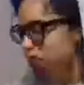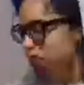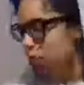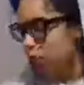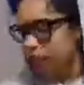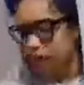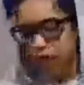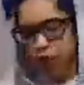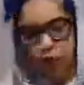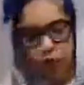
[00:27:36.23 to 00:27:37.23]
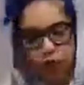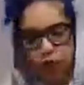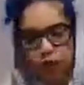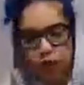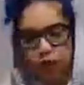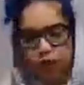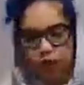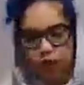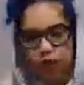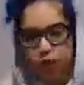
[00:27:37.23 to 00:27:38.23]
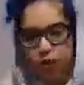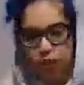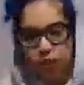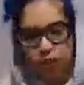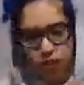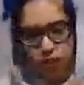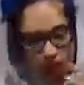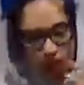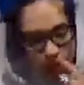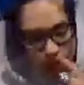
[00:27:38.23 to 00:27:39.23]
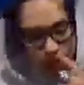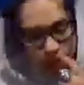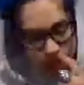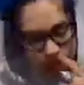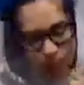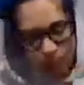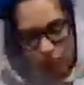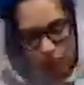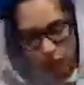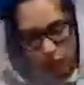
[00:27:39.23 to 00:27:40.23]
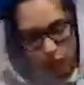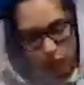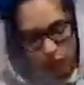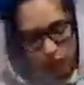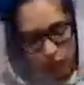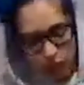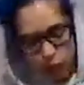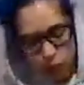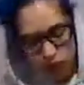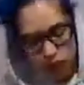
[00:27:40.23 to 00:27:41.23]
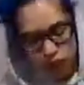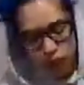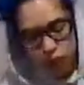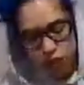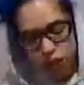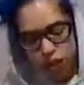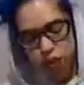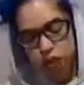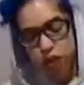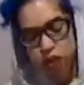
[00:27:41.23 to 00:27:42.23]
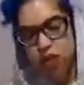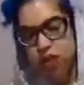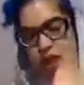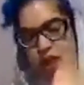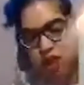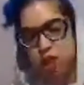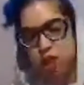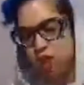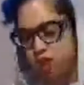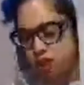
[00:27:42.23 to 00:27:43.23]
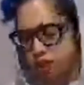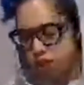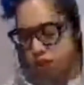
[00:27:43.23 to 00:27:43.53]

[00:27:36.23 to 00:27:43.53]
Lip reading: So yeah, your 3 cards golden lifestyle is number 2, Evil Queen. You deserve sugar, not salt.